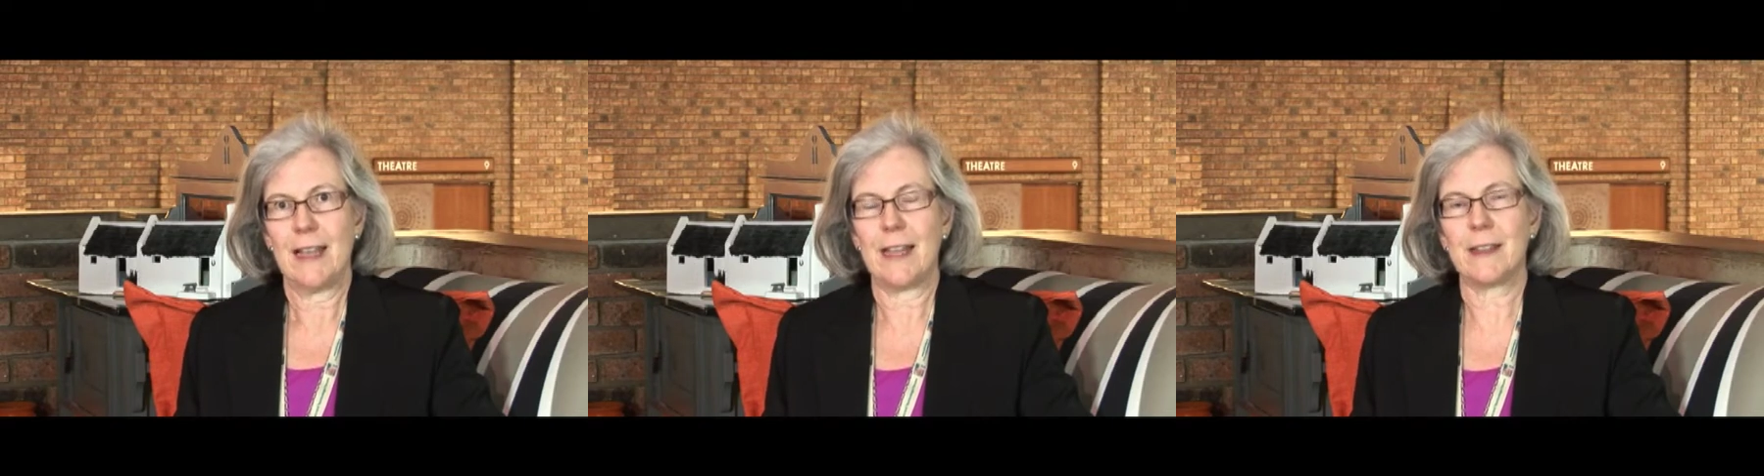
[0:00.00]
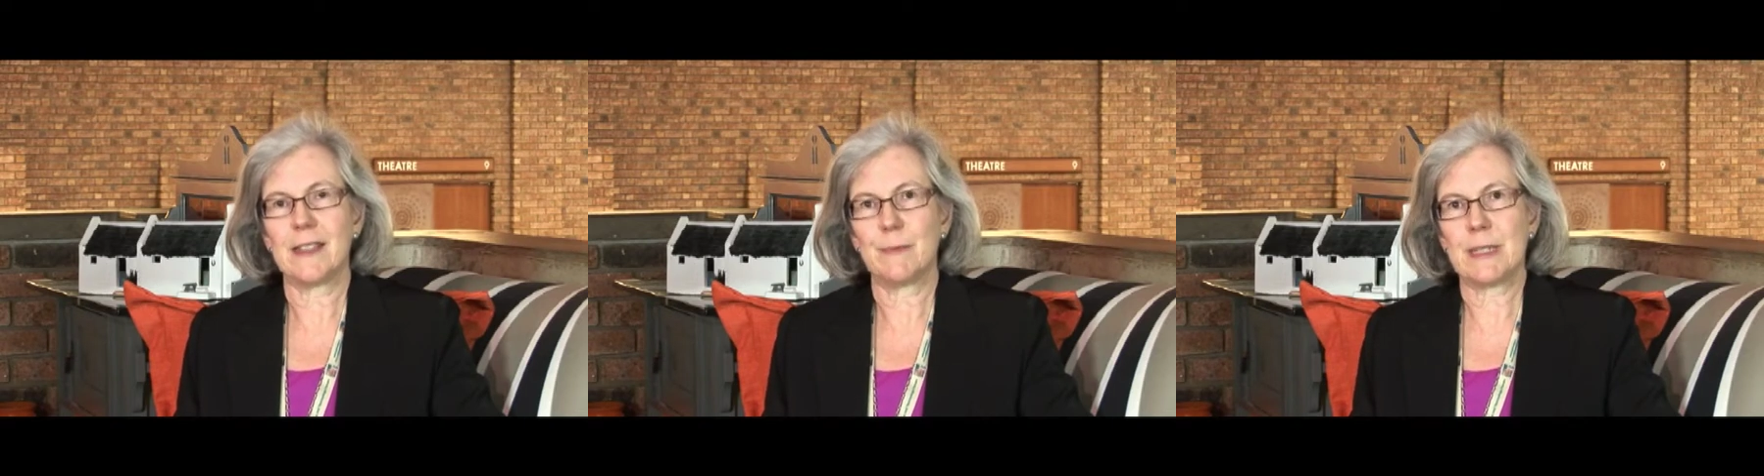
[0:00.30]

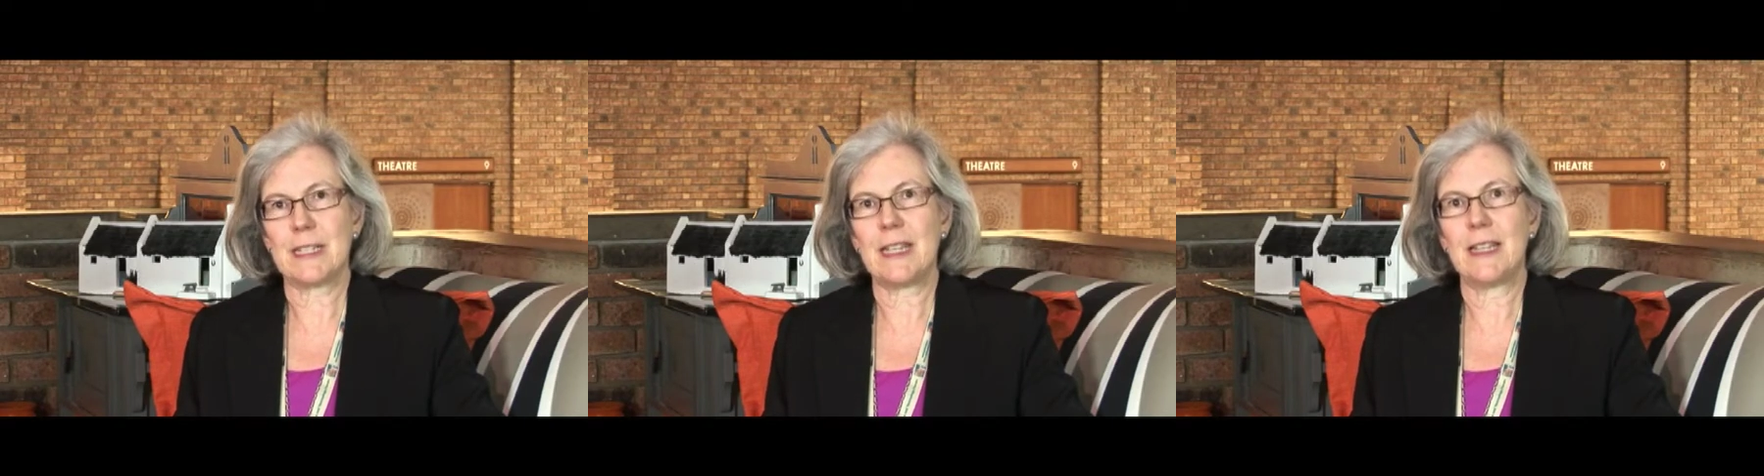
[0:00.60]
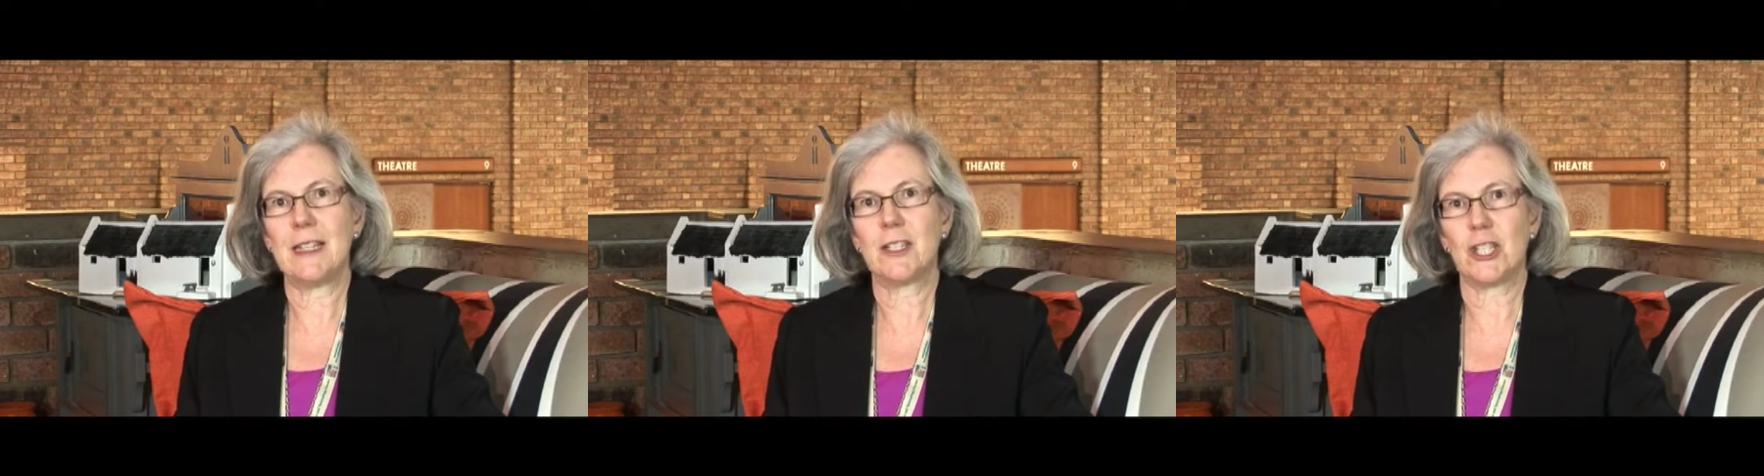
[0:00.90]
and there's a
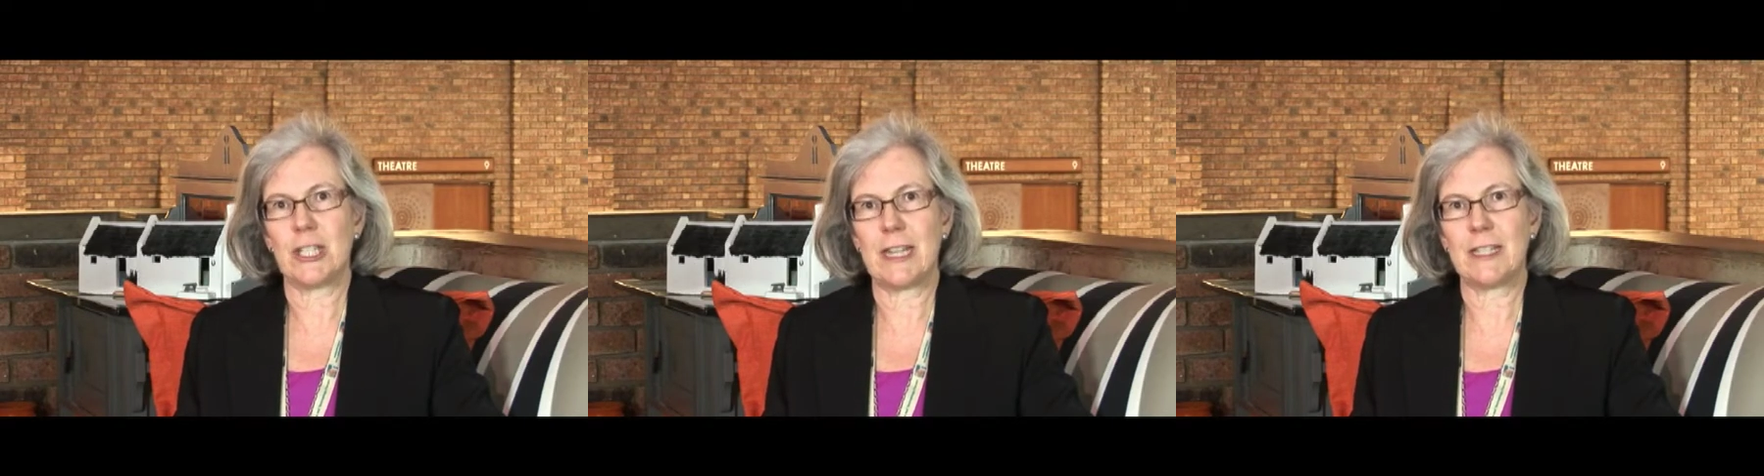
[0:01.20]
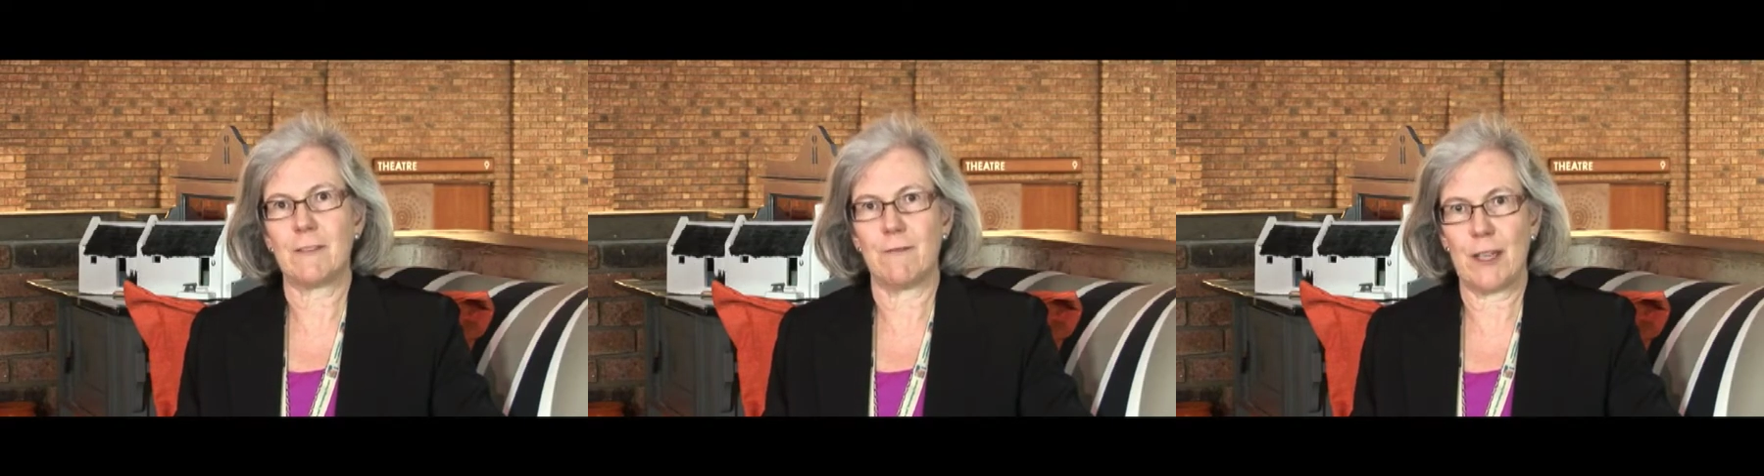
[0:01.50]
particular
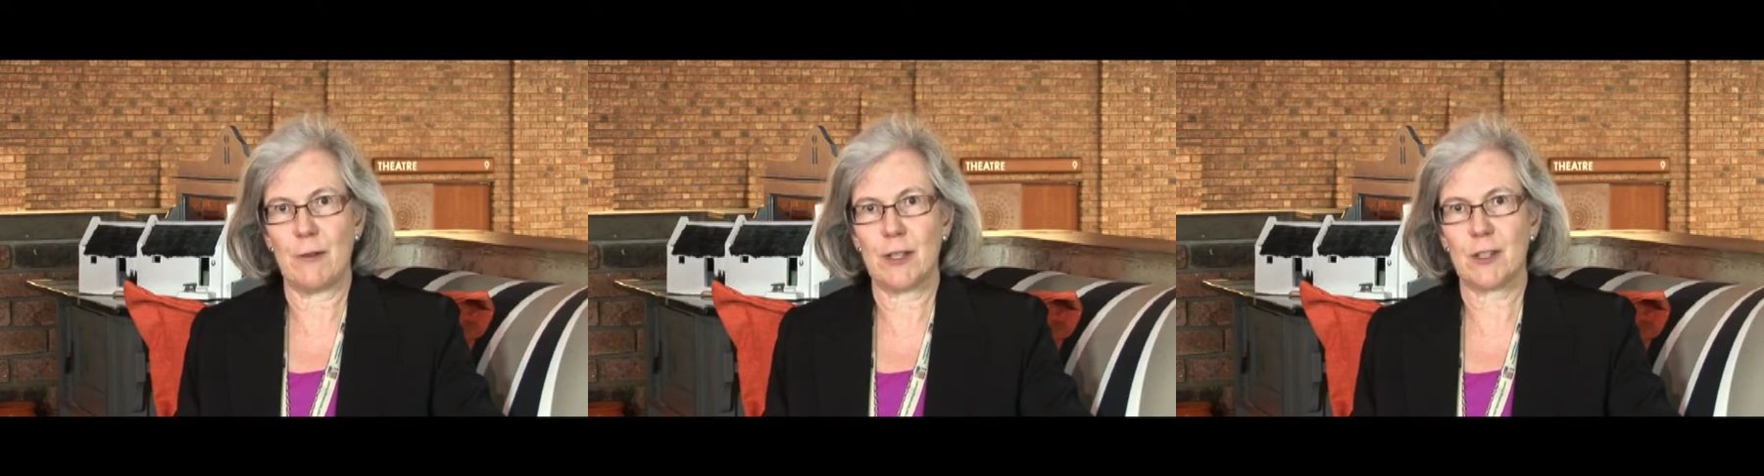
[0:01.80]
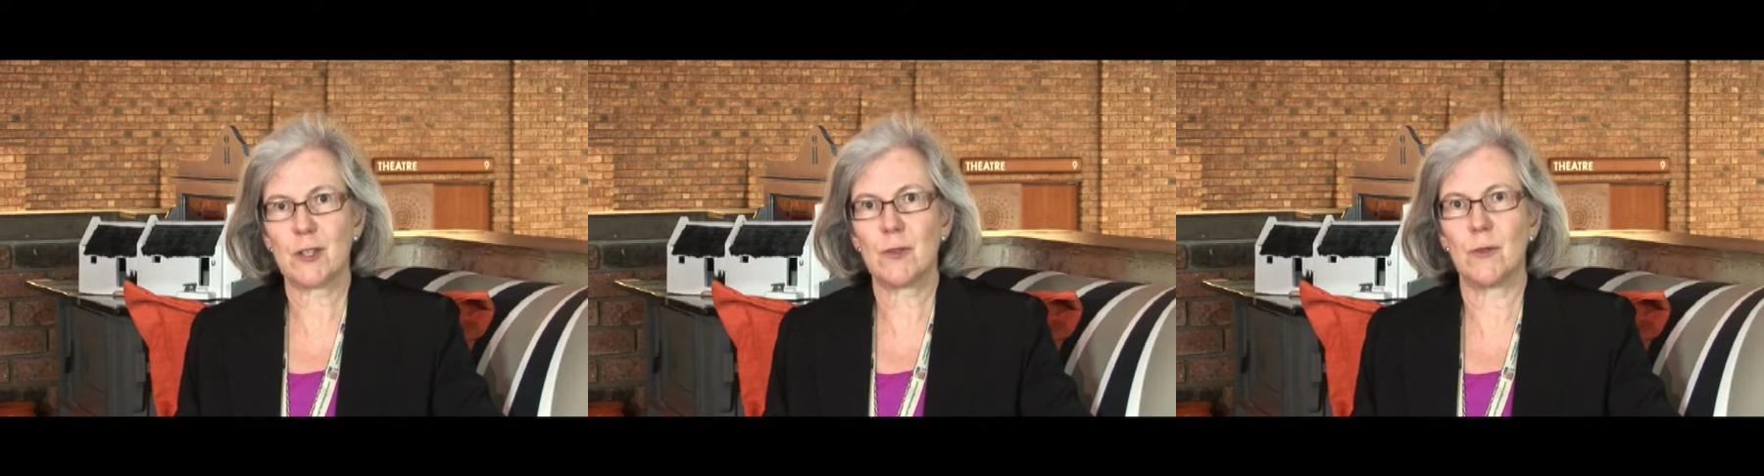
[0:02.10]
genetic variant